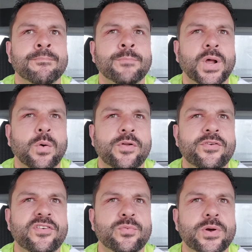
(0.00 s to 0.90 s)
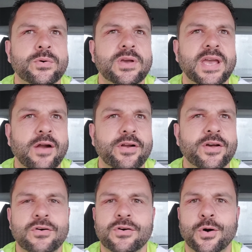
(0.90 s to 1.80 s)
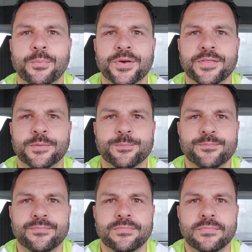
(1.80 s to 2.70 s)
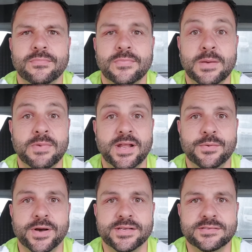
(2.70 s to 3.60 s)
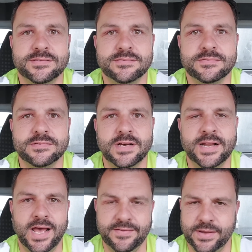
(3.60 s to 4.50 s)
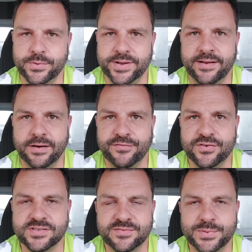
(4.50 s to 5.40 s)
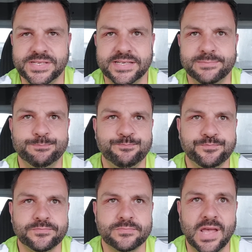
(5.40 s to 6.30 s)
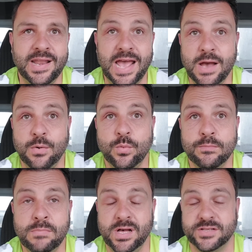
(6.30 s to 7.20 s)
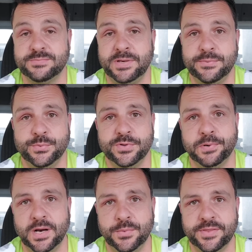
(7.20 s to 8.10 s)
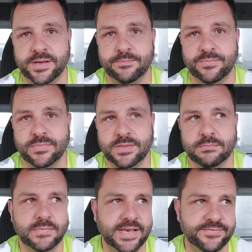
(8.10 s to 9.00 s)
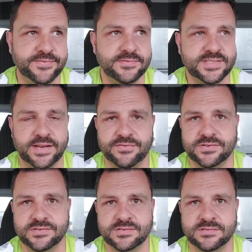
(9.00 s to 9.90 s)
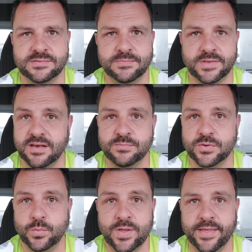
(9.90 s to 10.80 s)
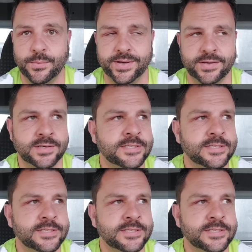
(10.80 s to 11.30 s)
But I wonder if we'll carry on copying them in many ways, and how that would end up for us if we did, and how much people would put up with it if, say, for instance, the government went that way.